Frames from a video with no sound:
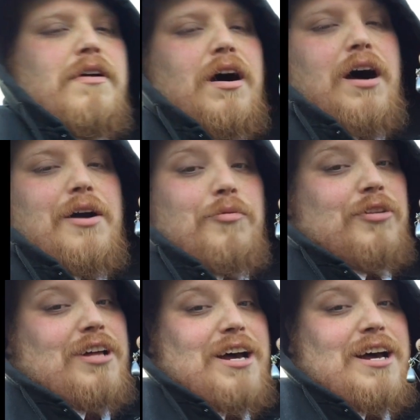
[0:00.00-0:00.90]
I will
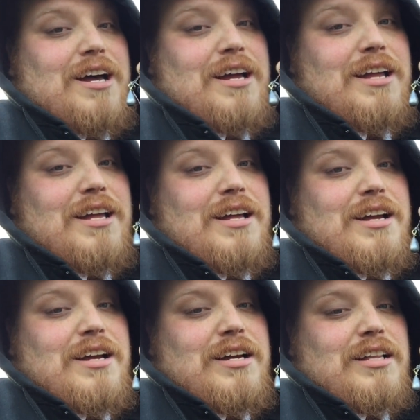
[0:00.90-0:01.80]
let
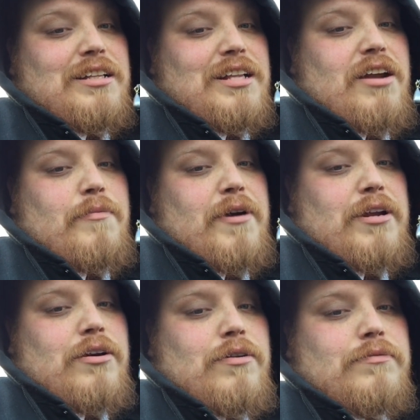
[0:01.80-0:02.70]
everybody
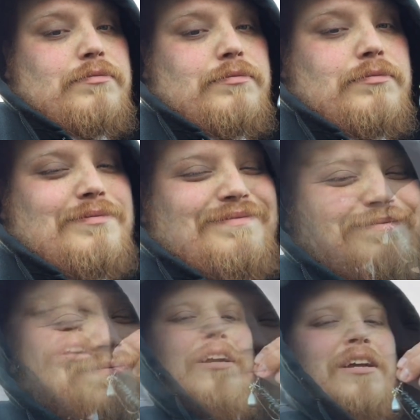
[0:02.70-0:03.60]
know.
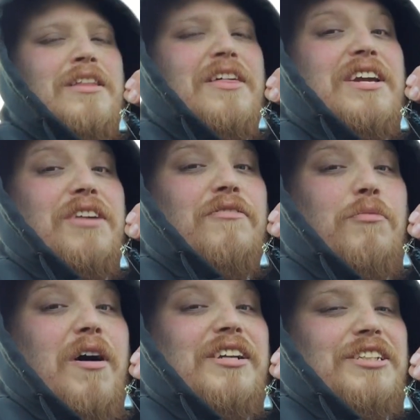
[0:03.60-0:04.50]
Thank you for
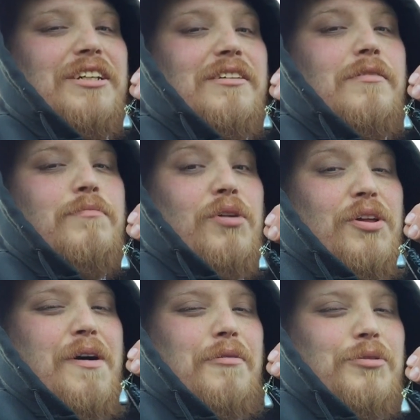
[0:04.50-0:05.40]
watching Bully
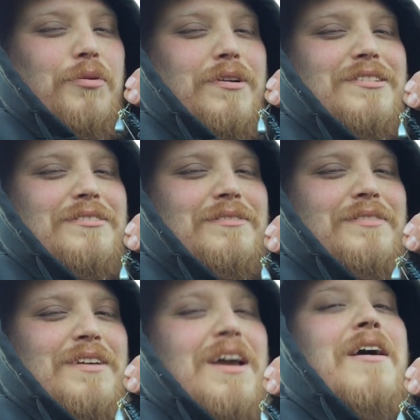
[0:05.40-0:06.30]
Outdoors.
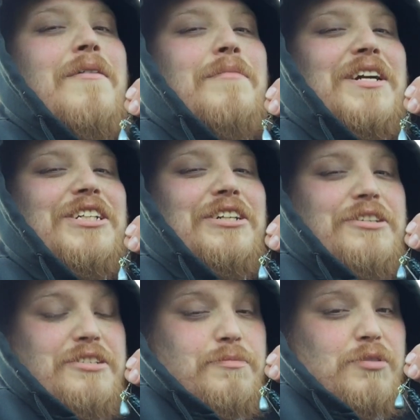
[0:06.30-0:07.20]
Make sure to
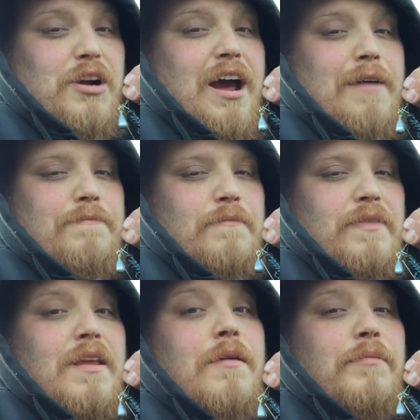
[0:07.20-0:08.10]
subscribe,
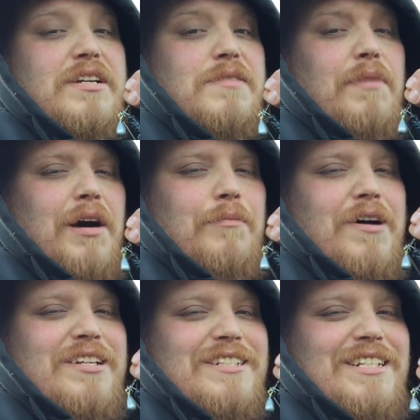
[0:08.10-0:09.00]
press the bell
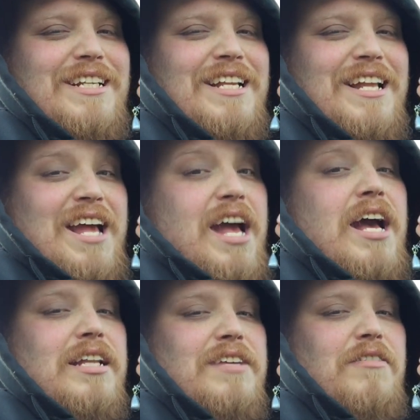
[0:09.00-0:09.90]
button,
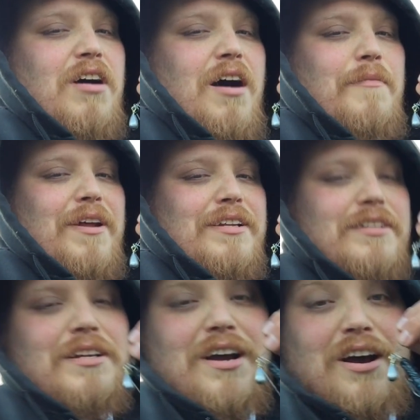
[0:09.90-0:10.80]
and leave a comment
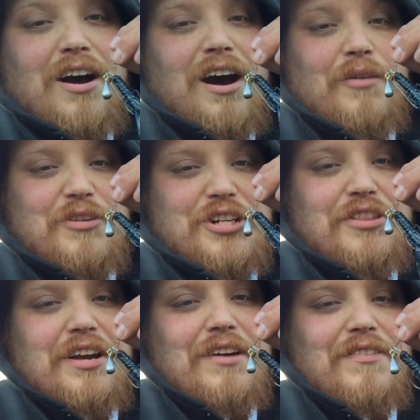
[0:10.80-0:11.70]
on what you
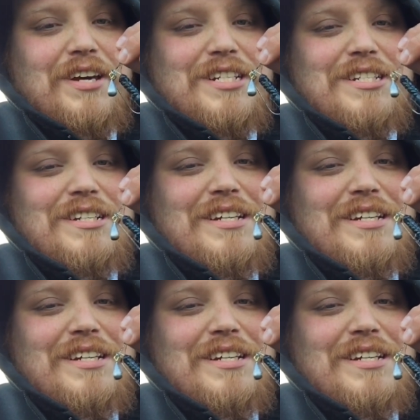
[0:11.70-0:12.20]
think of this,